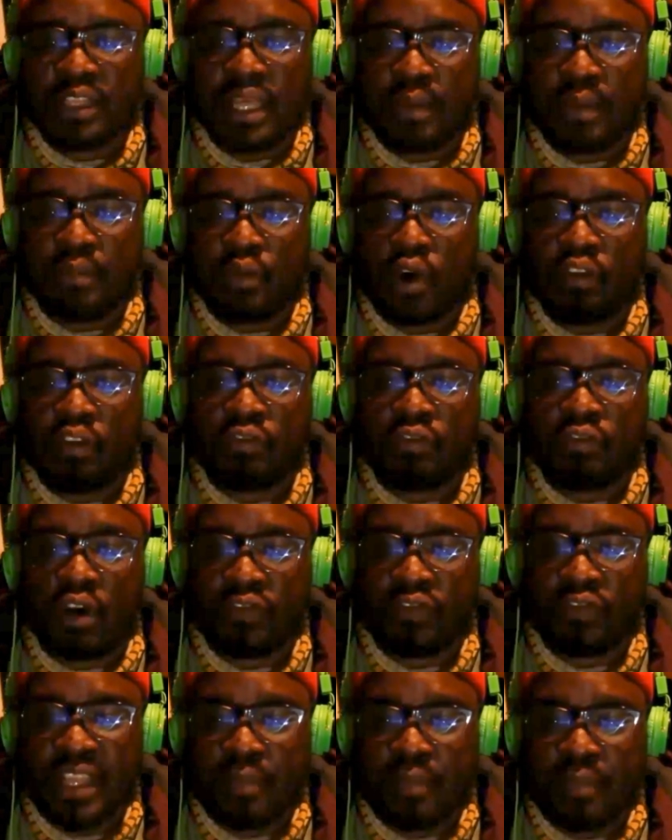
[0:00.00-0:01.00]
of
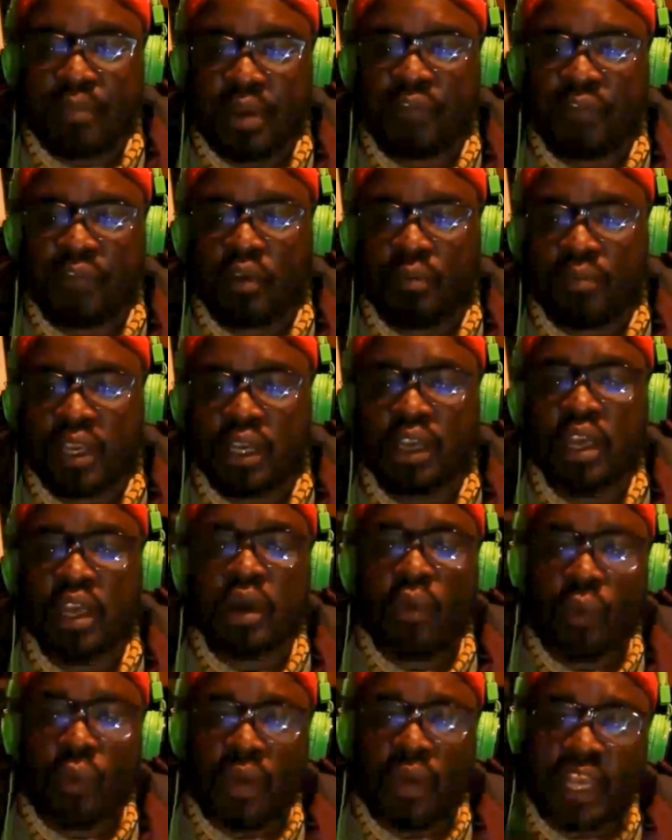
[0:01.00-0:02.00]
them performing.
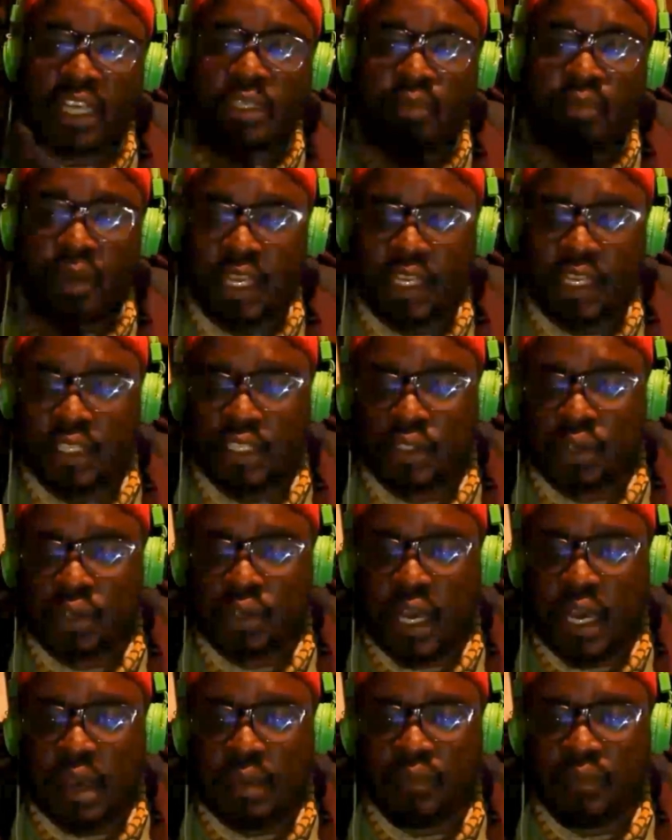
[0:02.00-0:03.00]
We explained
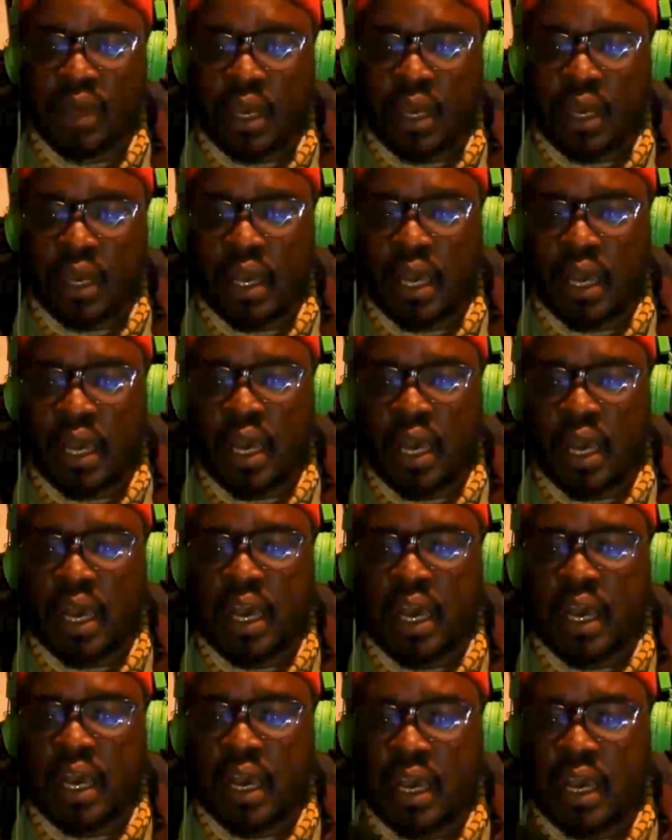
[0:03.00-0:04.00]

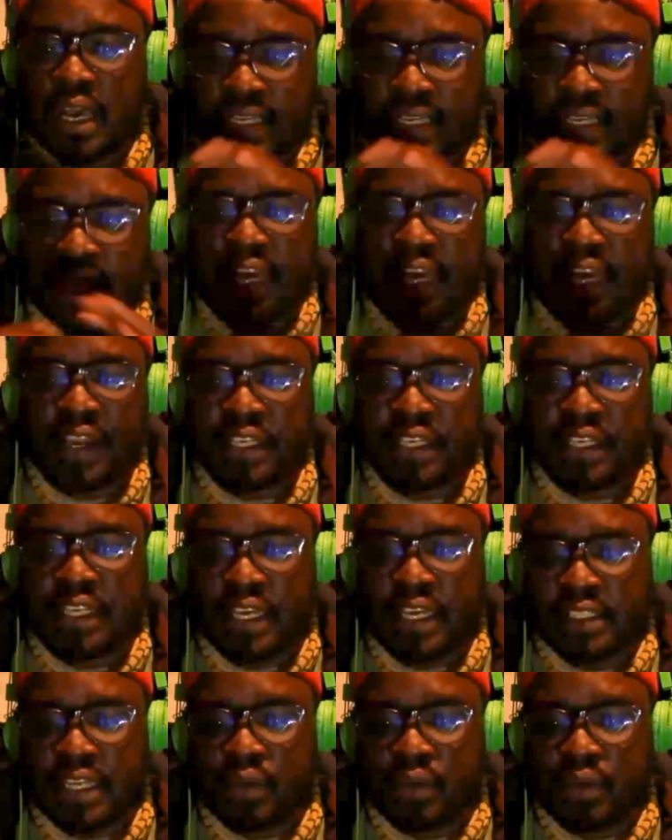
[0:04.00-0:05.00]
the characters
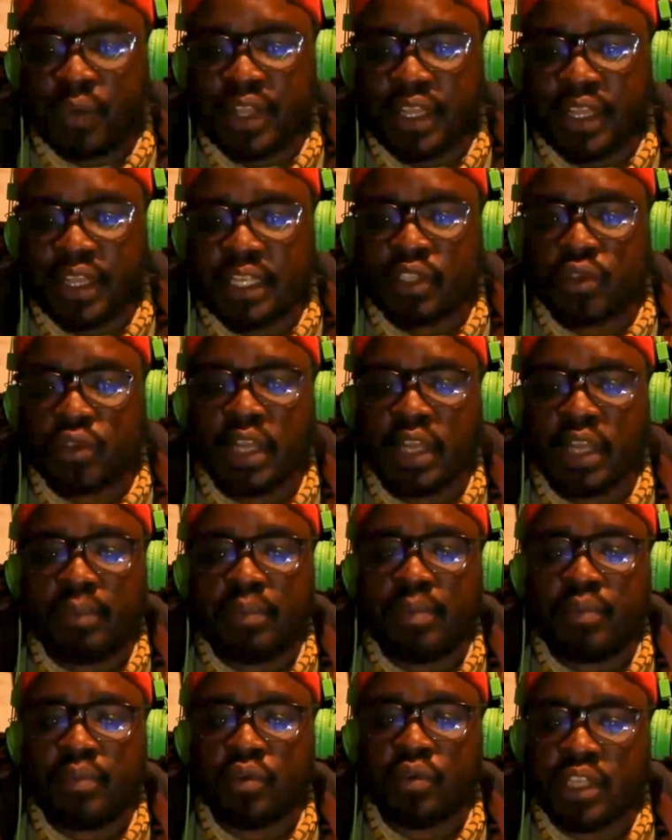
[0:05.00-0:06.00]
that we need so that
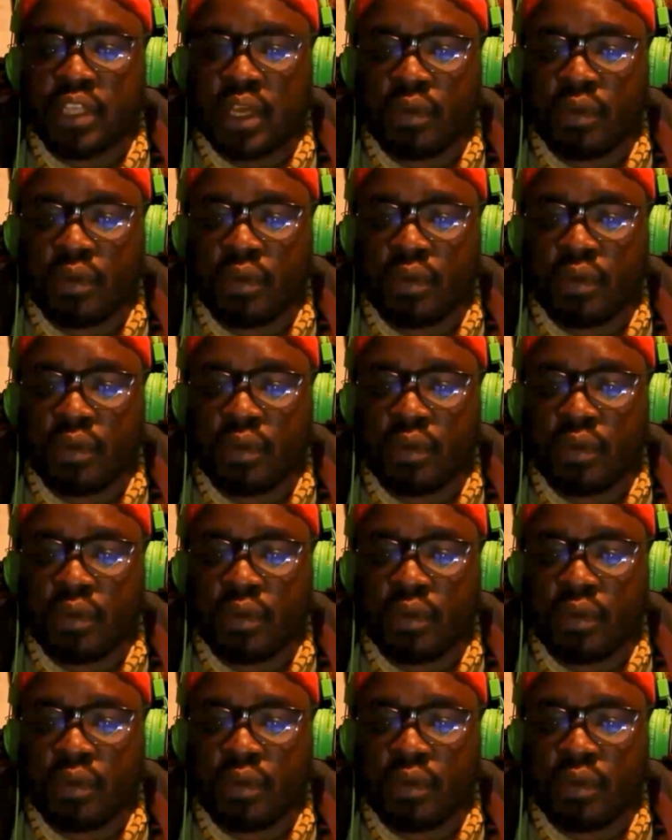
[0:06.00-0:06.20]
people they